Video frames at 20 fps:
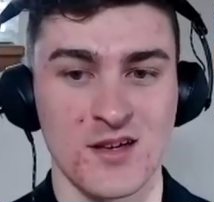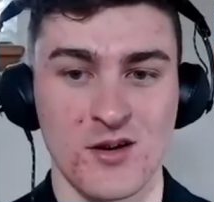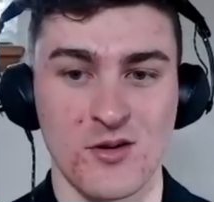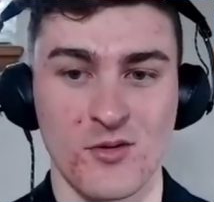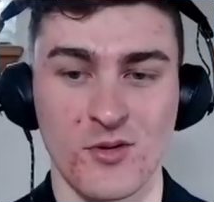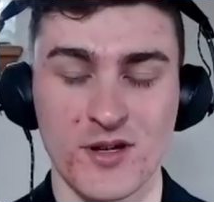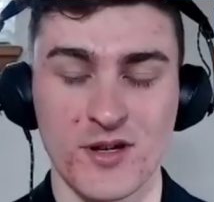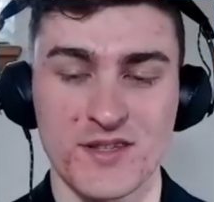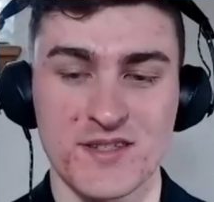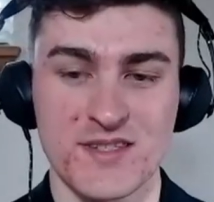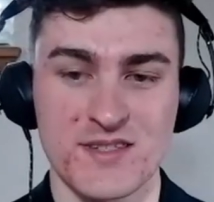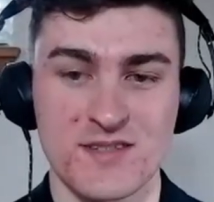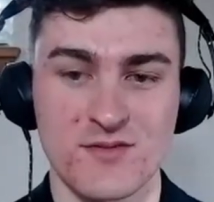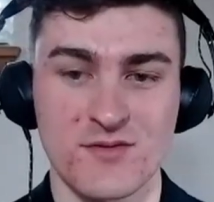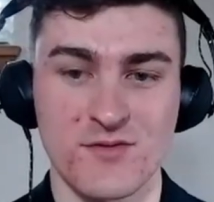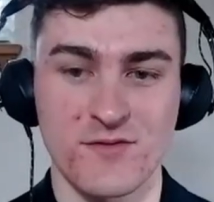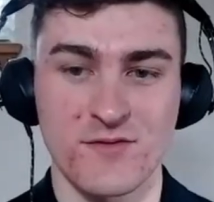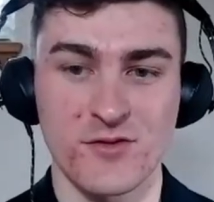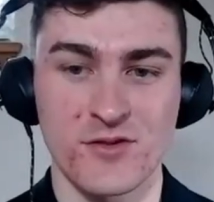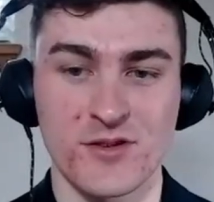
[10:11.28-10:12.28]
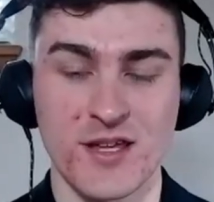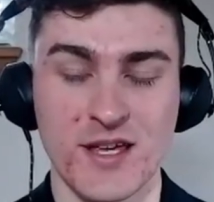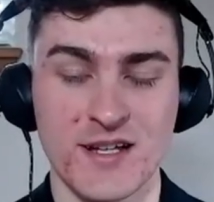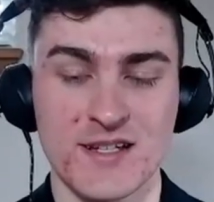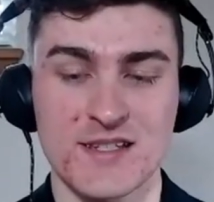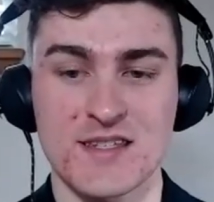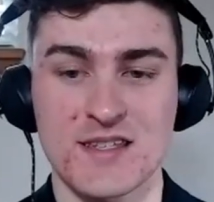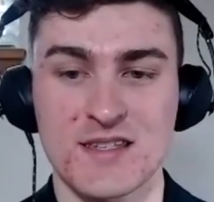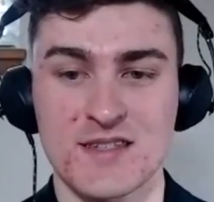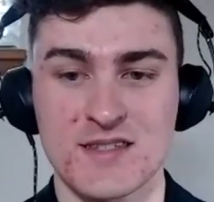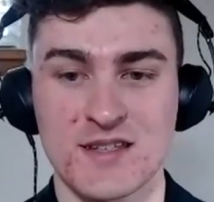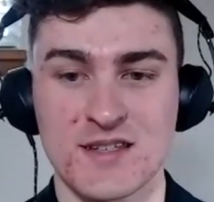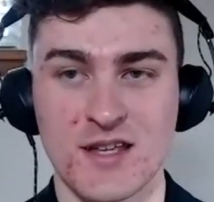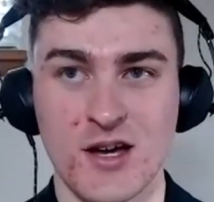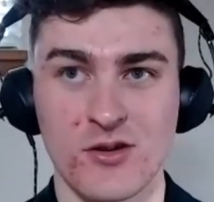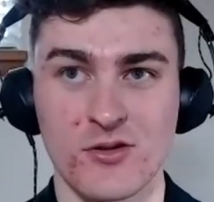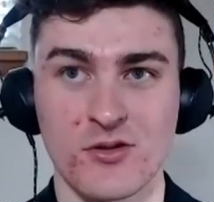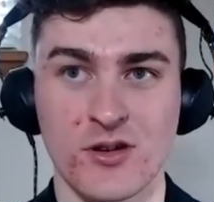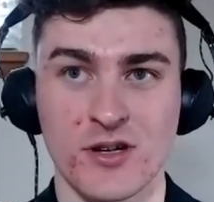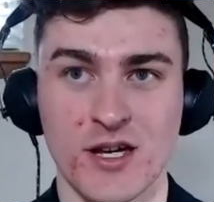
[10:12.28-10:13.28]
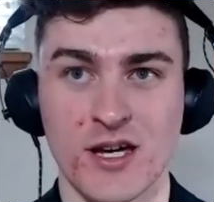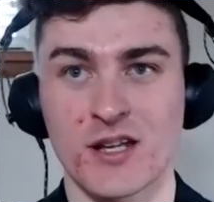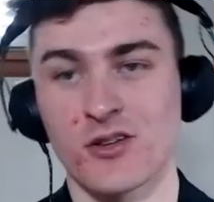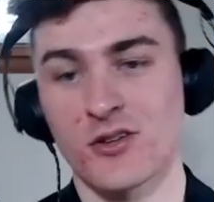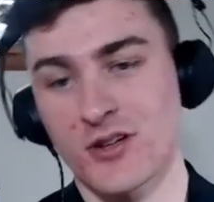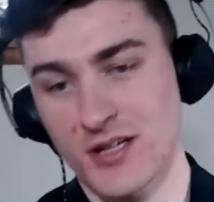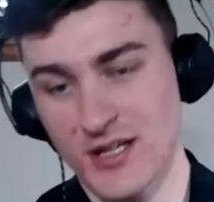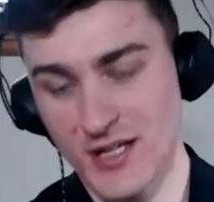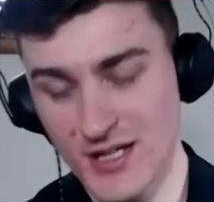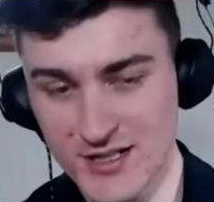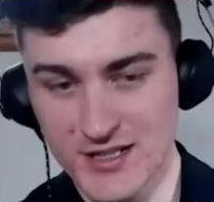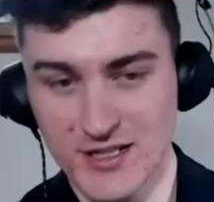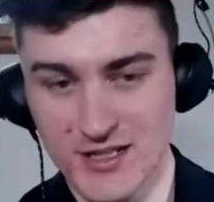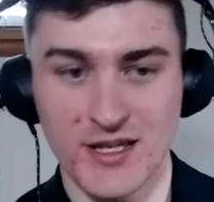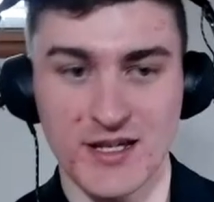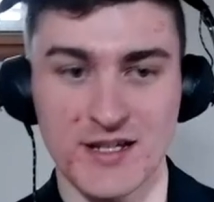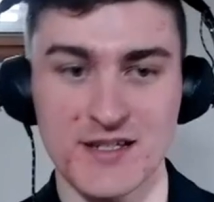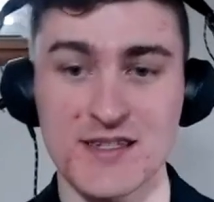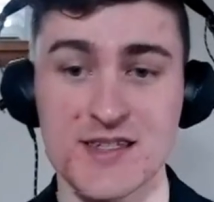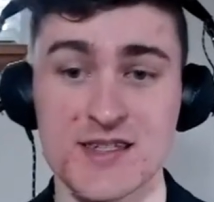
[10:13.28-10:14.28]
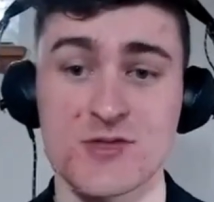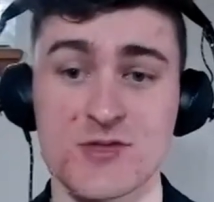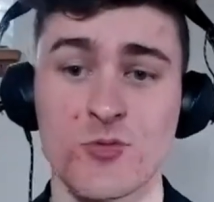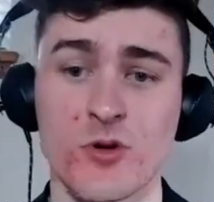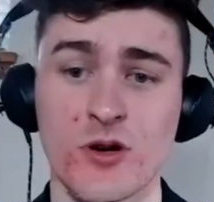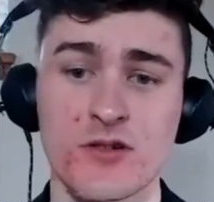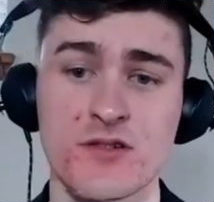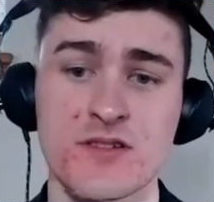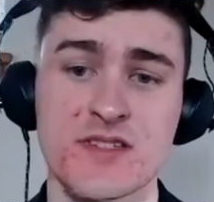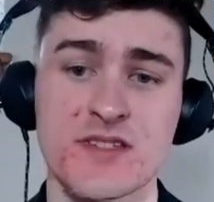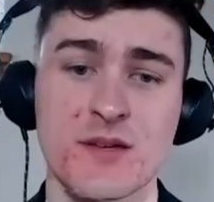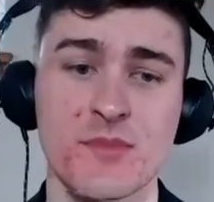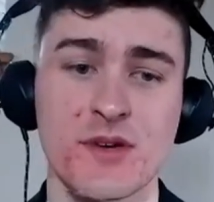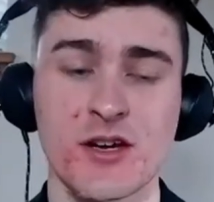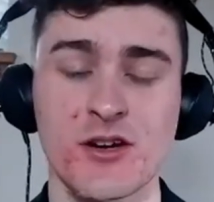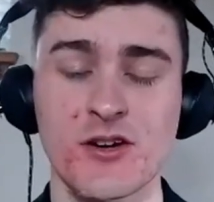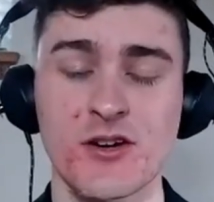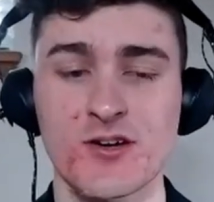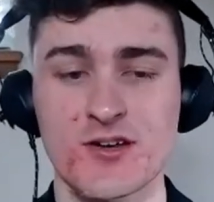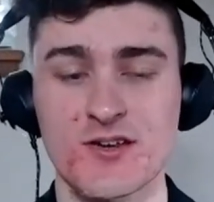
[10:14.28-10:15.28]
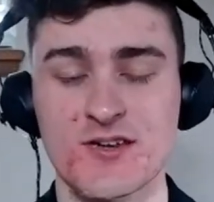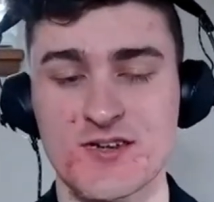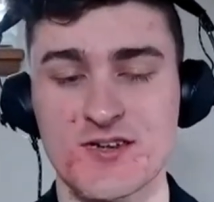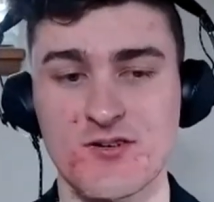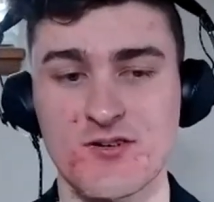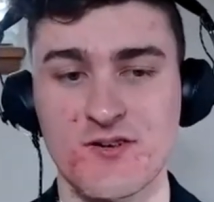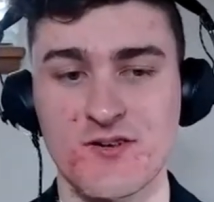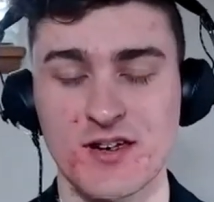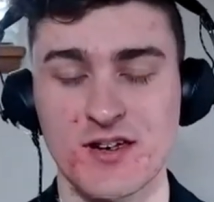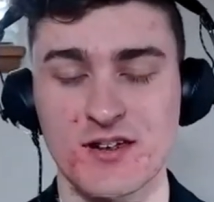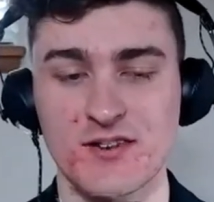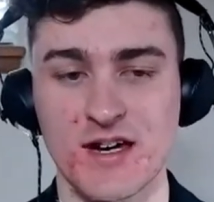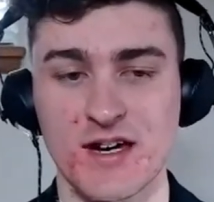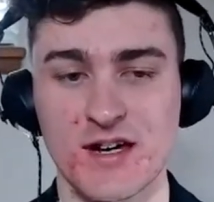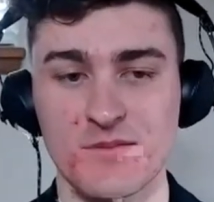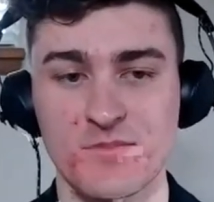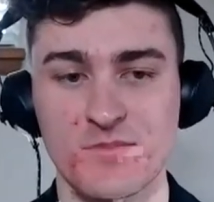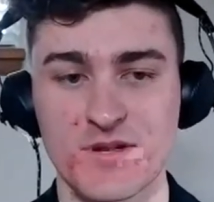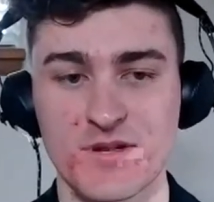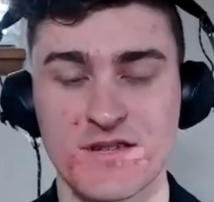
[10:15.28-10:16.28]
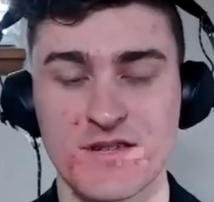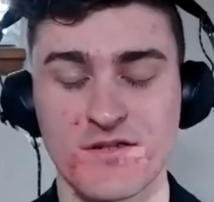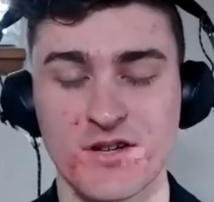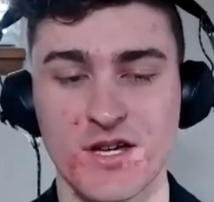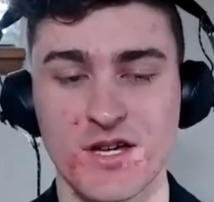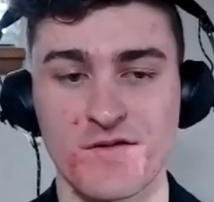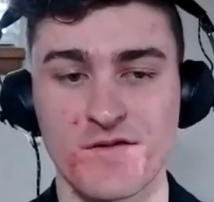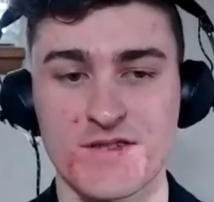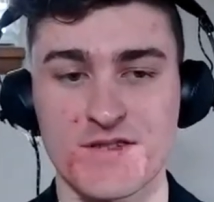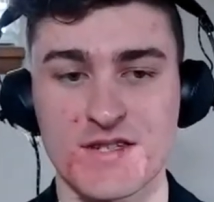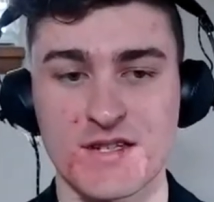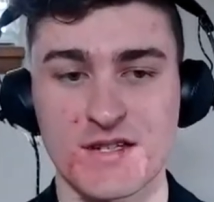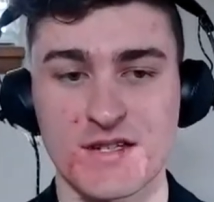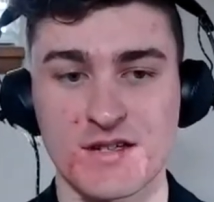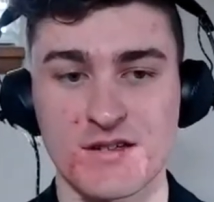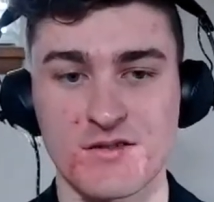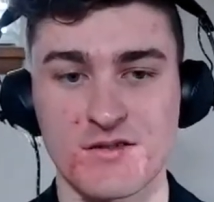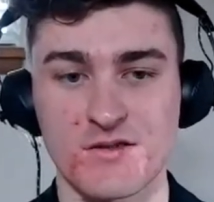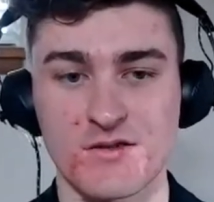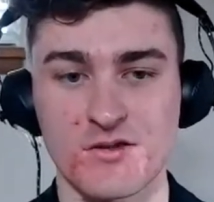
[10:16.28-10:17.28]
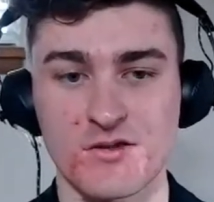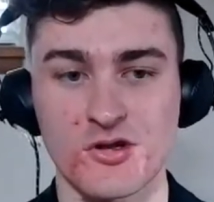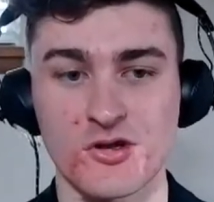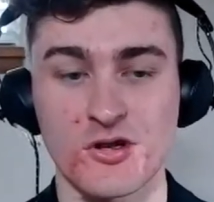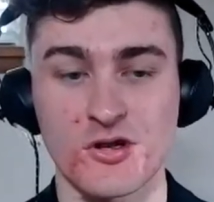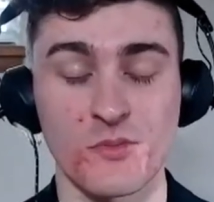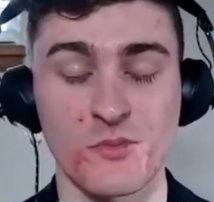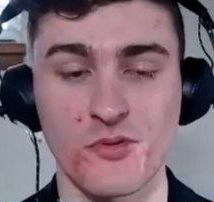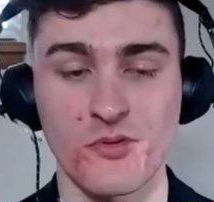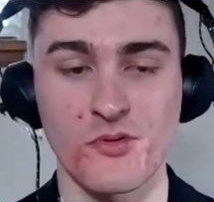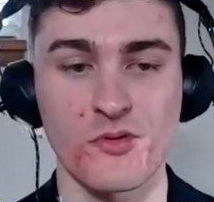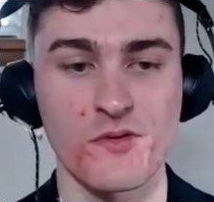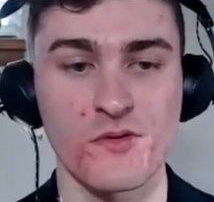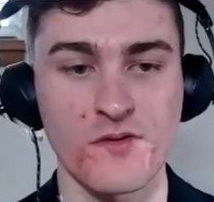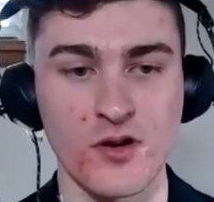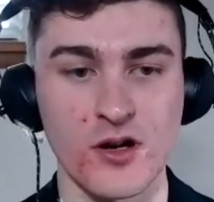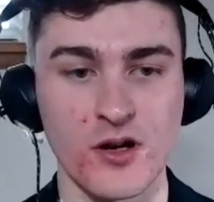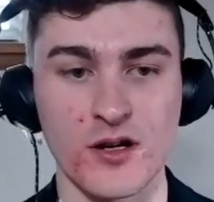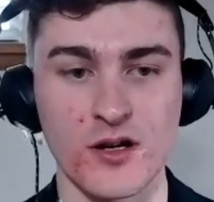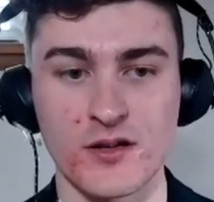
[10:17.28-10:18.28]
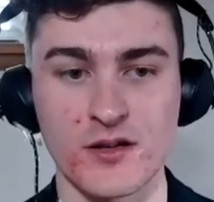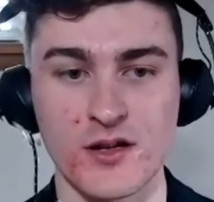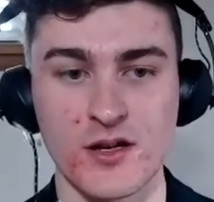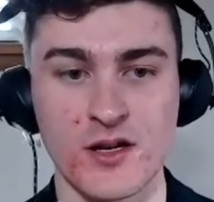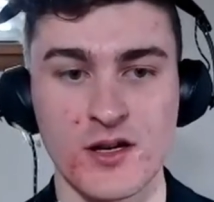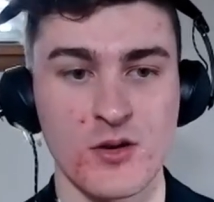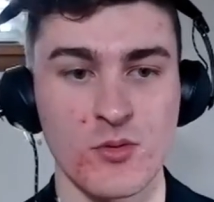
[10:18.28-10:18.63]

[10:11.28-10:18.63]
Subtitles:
What's for next season now, looking ahead to next season, what are some areas do you think that Pacific FC could improve on,